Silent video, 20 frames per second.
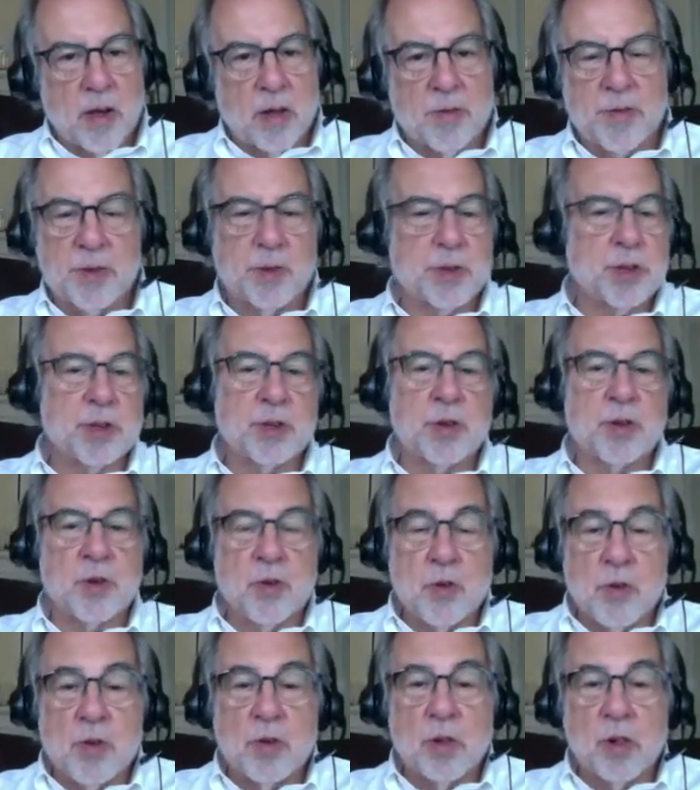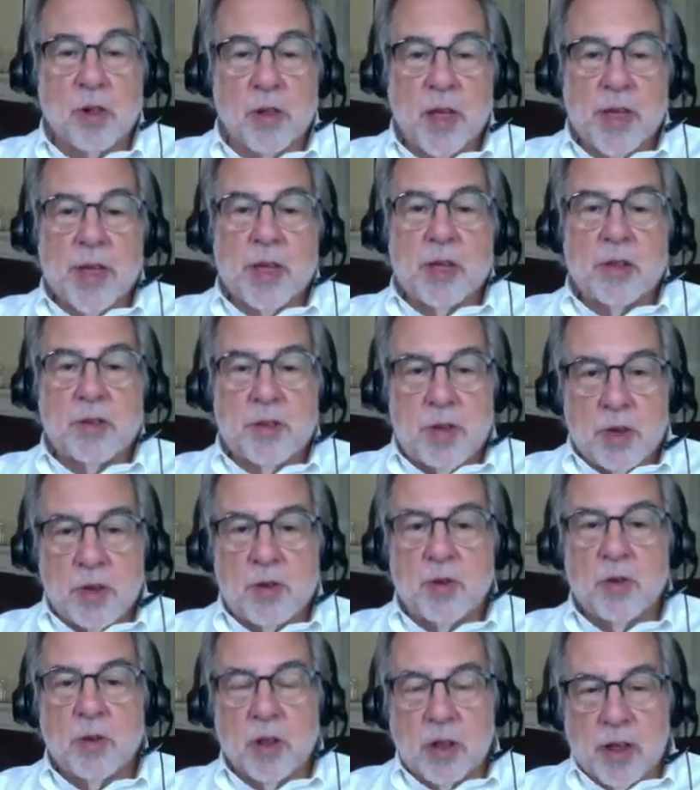If you just Google
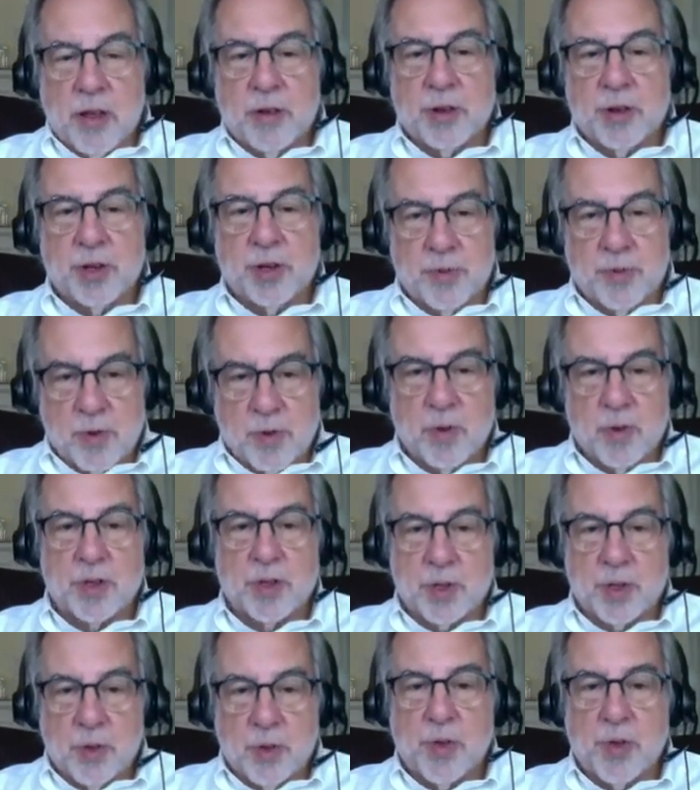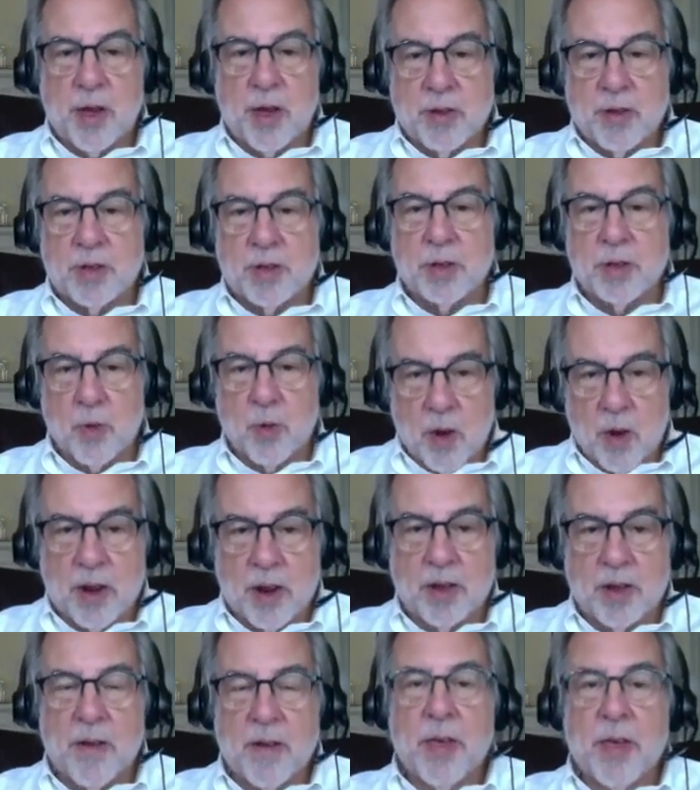Tikkun Leil Shavuos
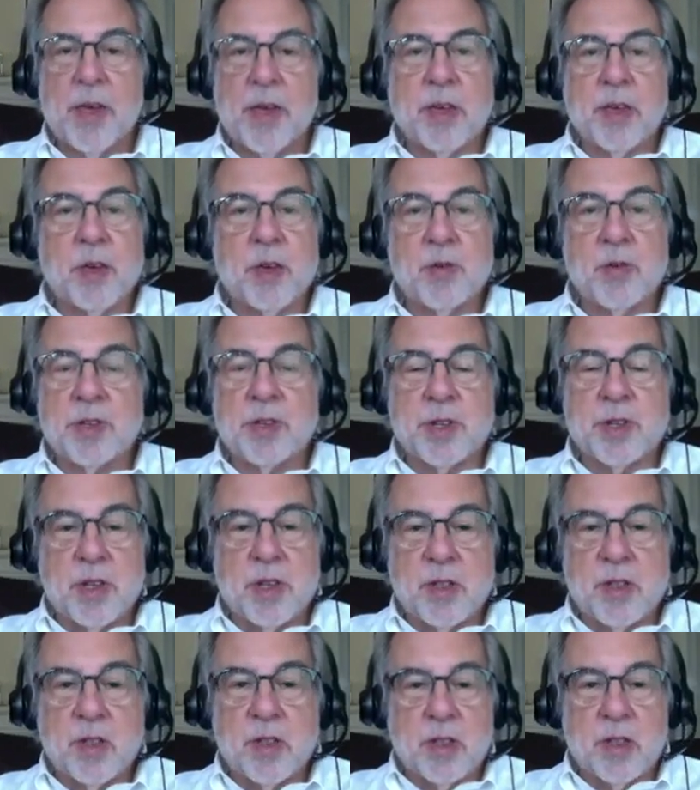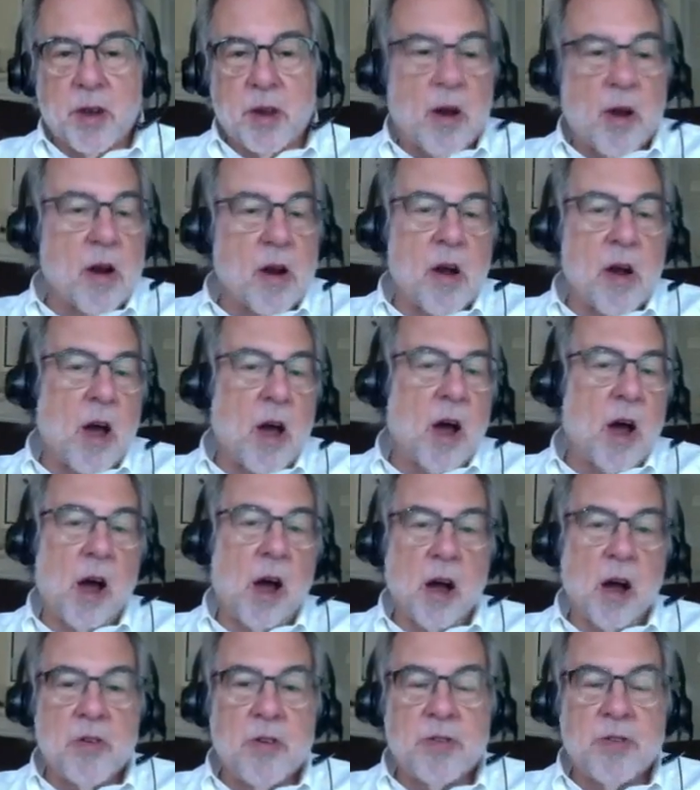2020, you will see that there are
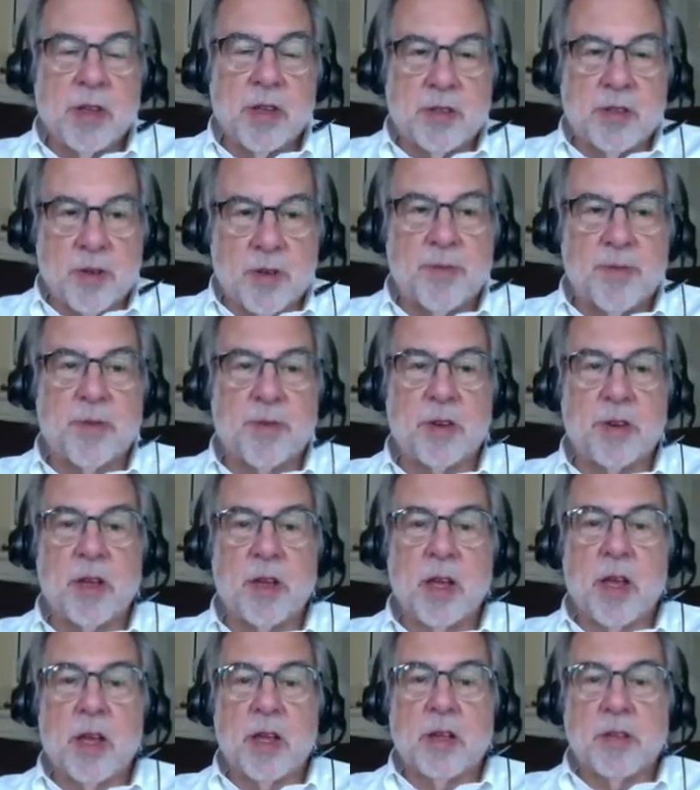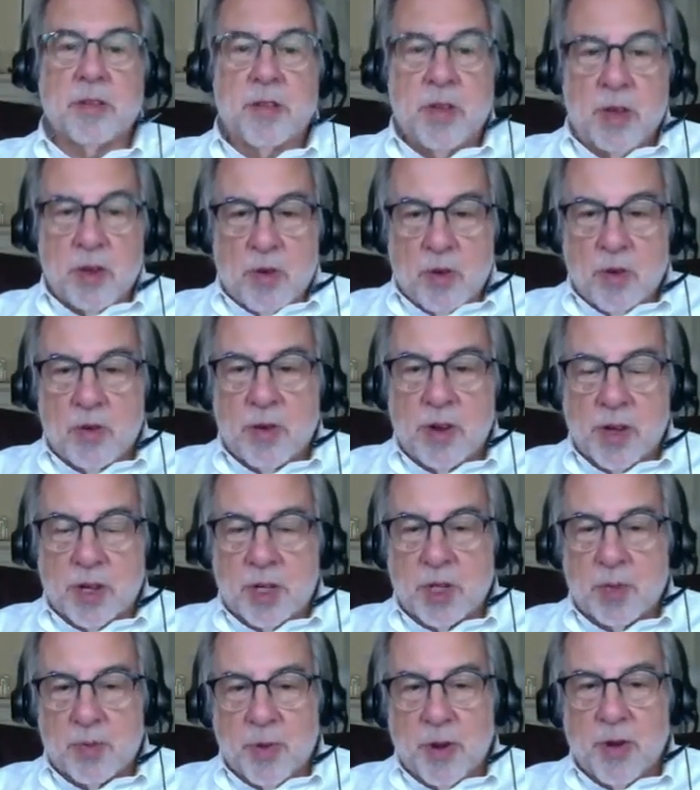100 different Tikkun
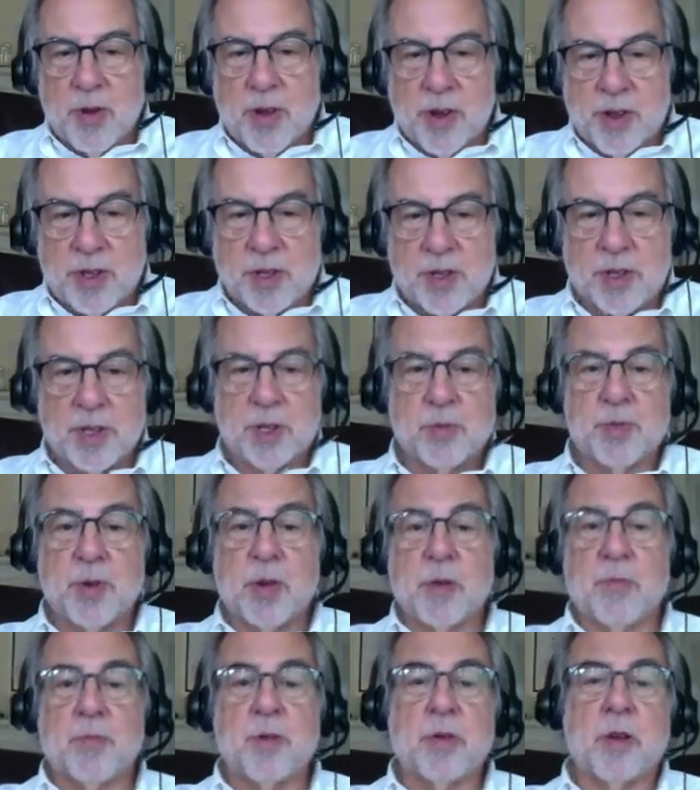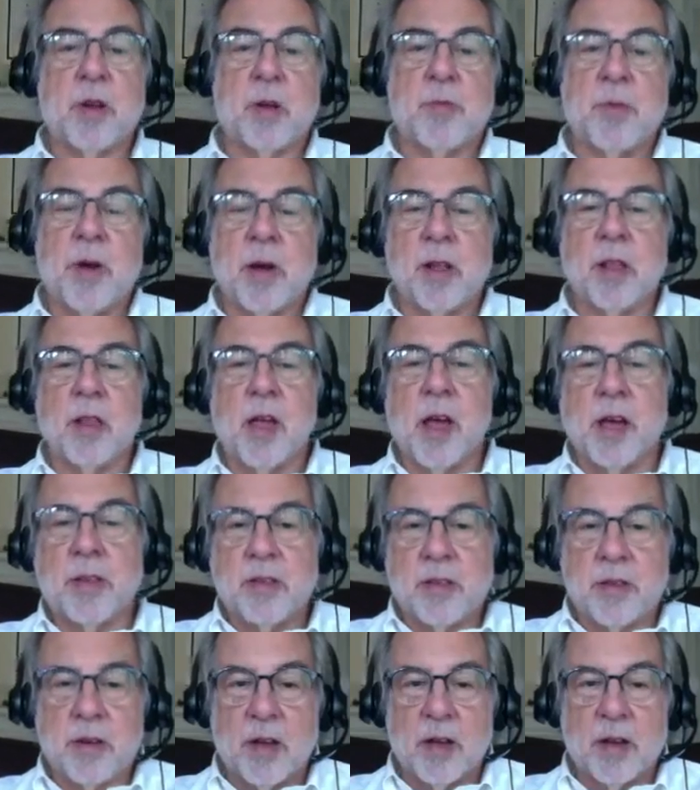experiences being put up online
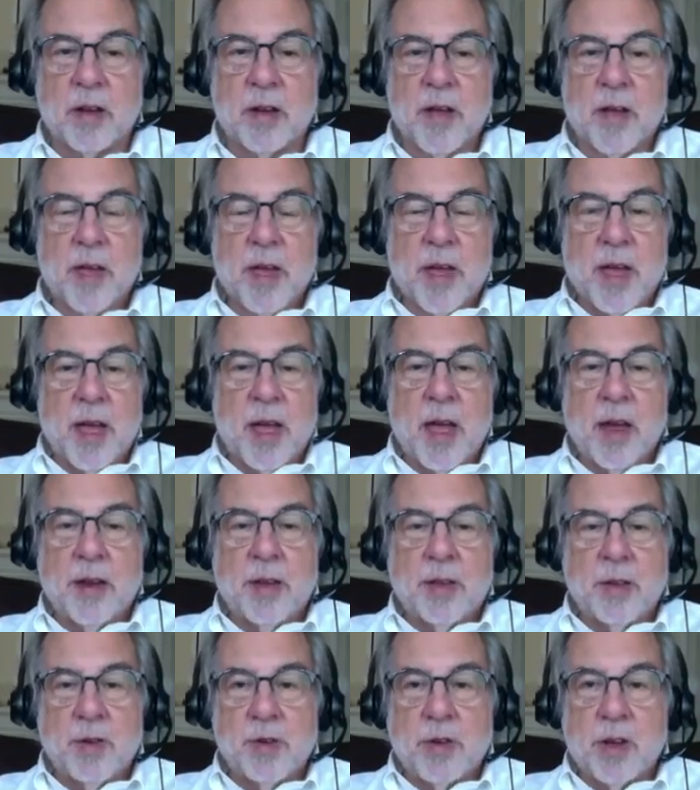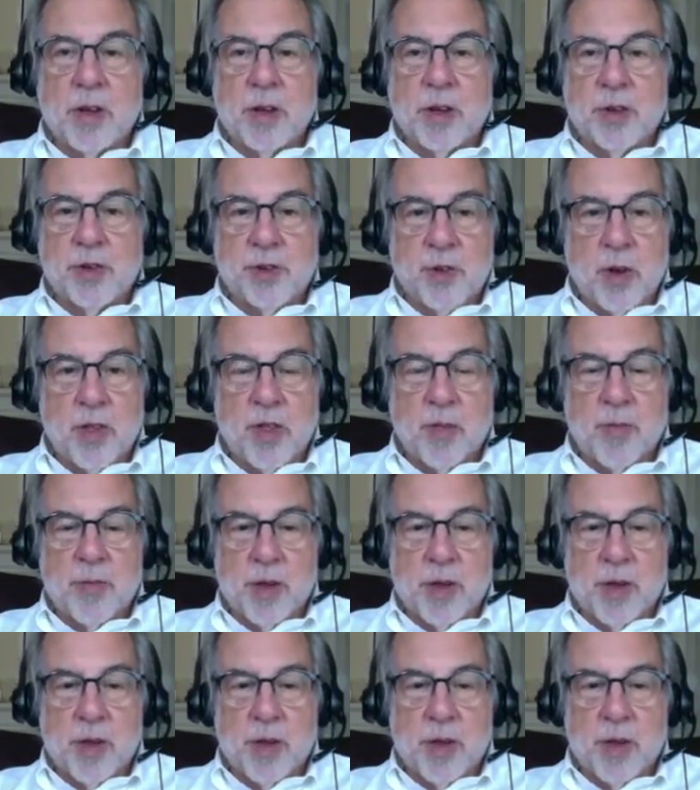tonight, and you can enjoy them.